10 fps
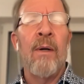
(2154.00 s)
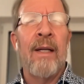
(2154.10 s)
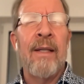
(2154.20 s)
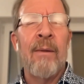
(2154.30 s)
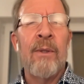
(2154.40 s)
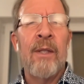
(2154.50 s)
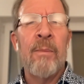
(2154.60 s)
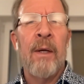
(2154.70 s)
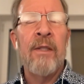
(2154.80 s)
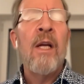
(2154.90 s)
I think was his
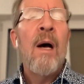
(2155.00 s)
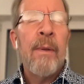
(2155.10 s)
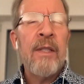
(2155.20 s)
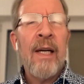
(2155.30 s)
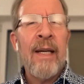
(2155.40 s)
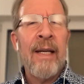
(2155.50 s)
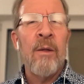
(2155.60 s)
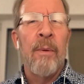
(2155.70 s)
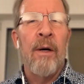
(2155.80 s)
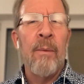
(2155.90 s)
place. But Doug
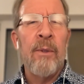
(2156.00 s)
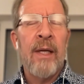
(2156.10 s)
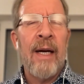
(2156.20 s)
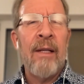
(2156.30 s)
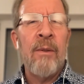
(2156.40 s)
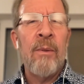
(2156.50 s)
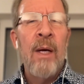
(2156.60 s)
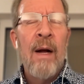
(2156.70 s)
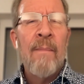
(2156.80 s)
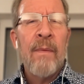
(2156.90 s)
Engelbart was a guy who
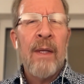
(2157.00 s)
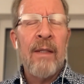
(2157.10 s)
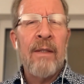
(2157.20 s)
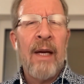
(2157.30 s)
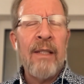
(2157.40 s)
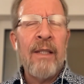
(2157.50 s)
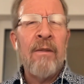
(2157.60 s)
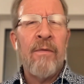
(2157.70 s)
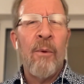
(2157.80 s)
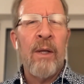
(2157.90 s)
in
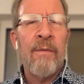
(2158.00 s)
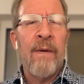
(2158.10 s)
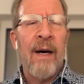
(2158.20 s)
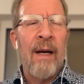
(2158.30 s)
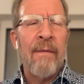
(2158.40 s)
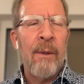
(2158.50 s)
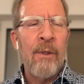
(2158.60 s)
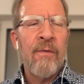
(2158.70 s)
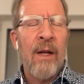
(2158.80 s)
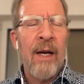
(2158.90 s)
1945, he
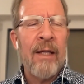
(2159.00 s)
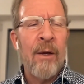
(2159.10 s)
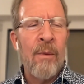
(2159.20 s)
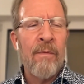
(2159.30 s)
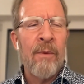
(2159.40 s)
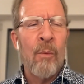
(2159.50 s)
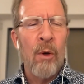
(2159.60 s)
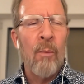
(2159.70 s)
was flying home from World